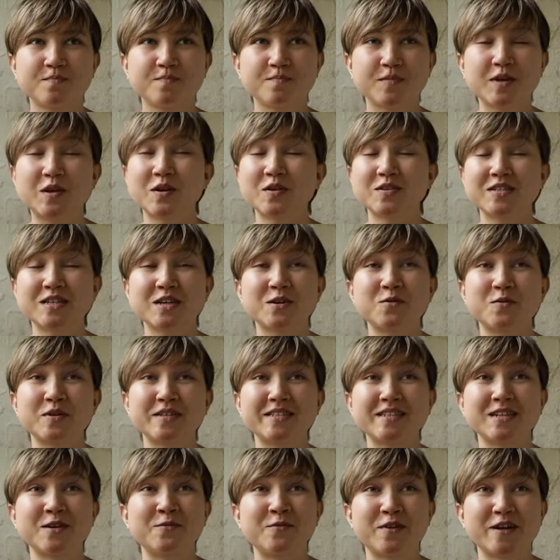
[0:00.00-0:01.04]
Because there
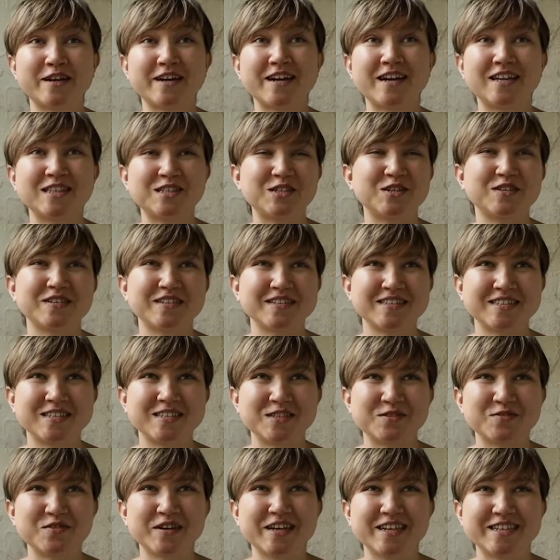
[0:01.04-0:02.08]
was a very uncertain
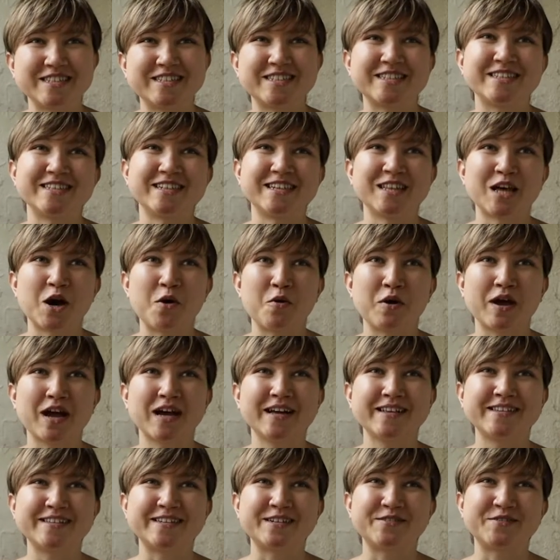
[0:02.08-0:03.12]
situation in our
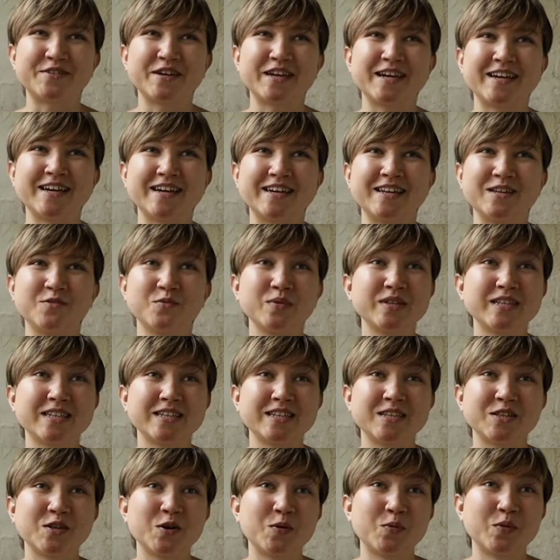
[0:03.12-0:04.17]
country and we
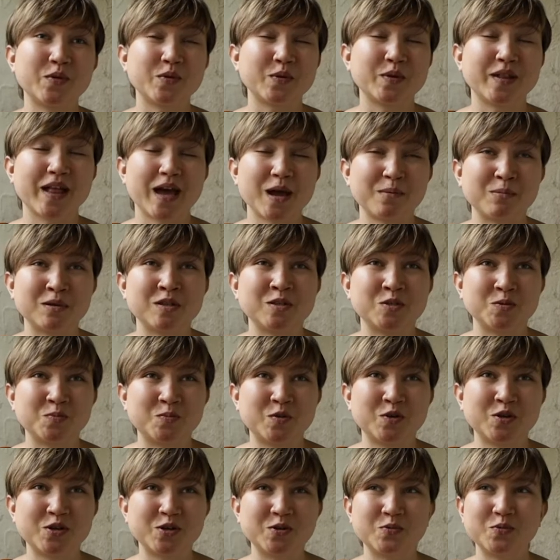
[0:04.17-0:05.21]
didn't know what will happen
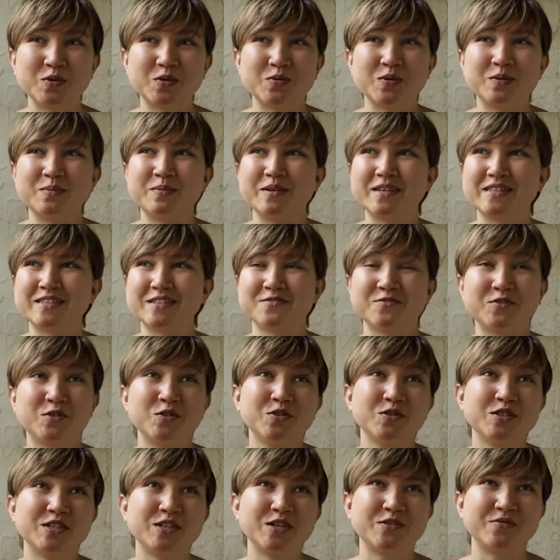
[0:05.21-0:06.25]
tomorrow, what will be the
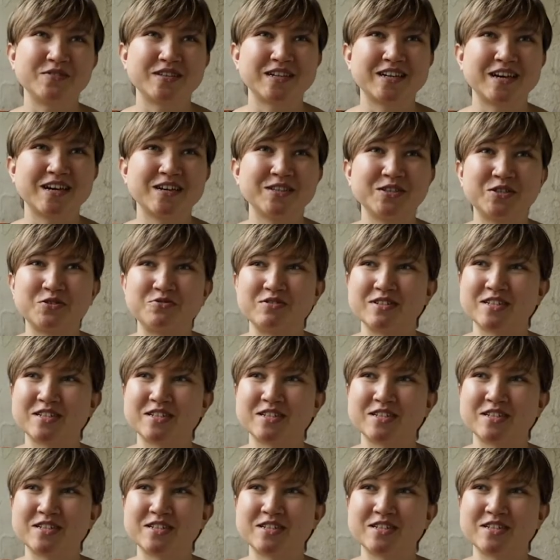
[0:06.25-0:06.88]
future of the country.